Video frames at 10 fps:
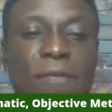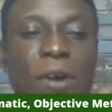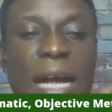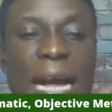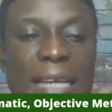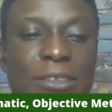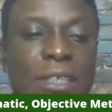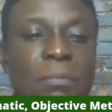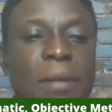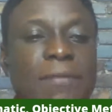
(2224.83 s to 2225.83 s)
for
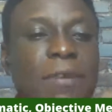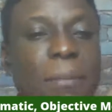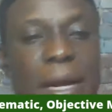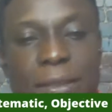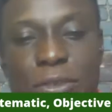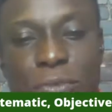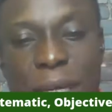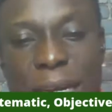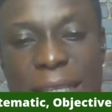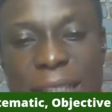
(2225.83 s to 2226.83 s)
gathering performance
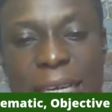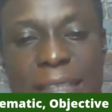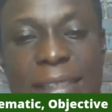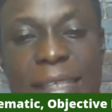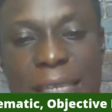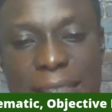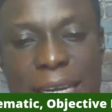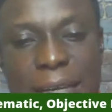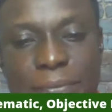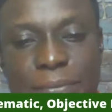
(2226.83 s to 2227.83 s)
related
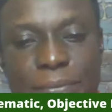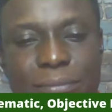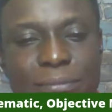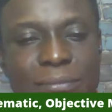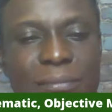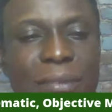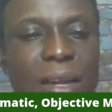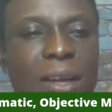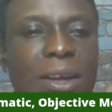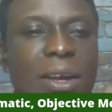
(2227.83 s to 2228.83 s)
data.
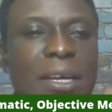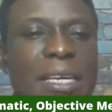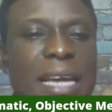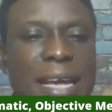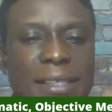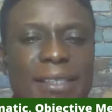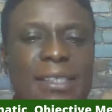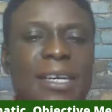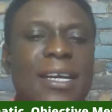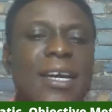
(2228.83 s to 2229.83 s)

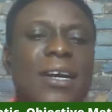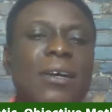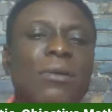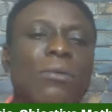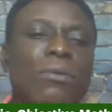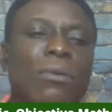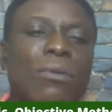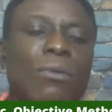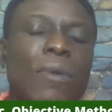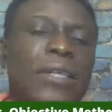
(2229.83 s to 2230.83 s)
Yes,
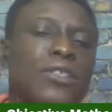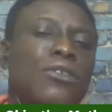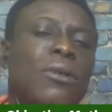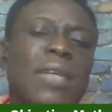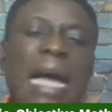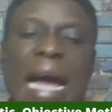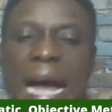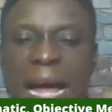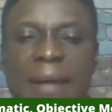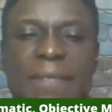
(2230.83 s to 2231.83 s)
when you don't
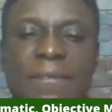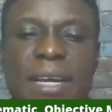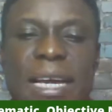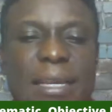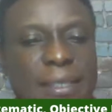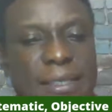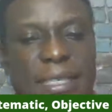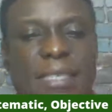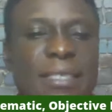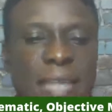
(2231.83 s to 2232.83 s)
have a
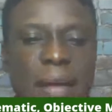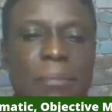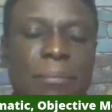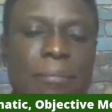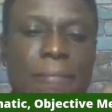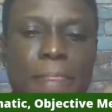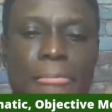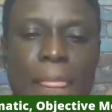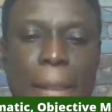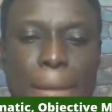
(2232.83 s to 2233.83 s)
system
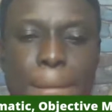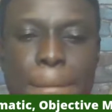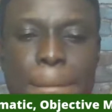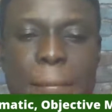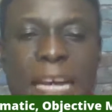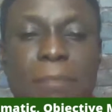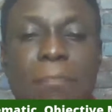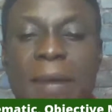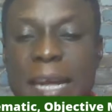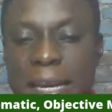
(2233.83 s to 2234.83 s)
in
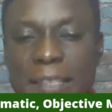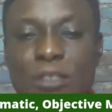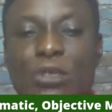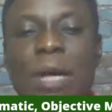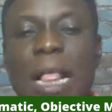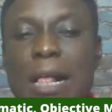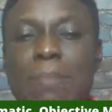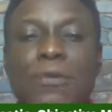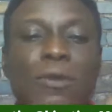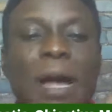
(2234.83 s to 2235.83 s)
place to
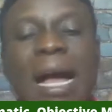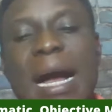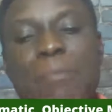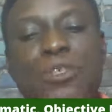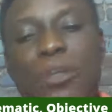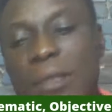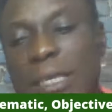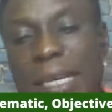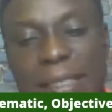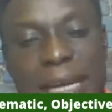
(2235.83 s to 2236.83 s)
help you capture
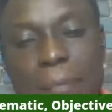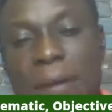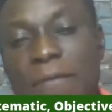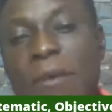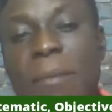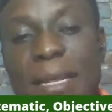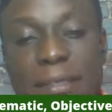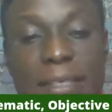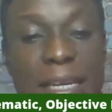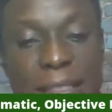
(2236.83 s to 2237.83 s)
data, performance
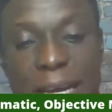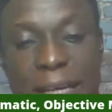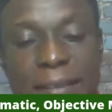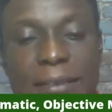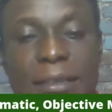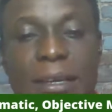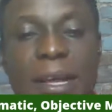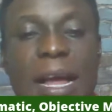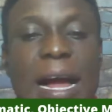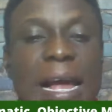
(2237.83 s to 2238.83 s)
data, I